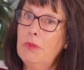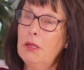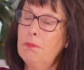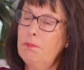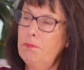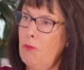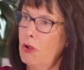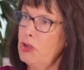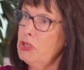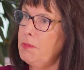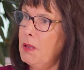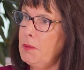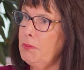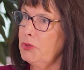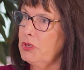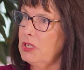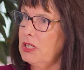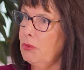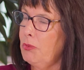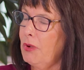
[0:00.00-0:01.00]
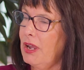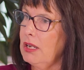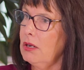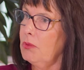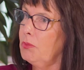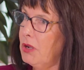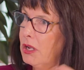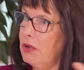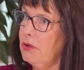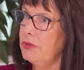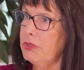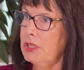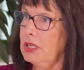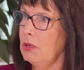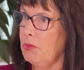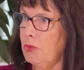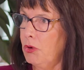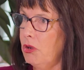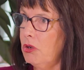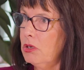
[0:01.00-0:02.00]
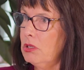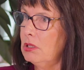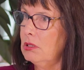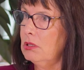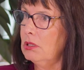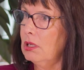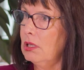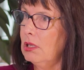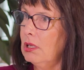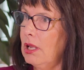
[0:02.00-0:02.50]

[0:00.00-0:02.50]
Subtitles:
most people still went, well, see, it worked,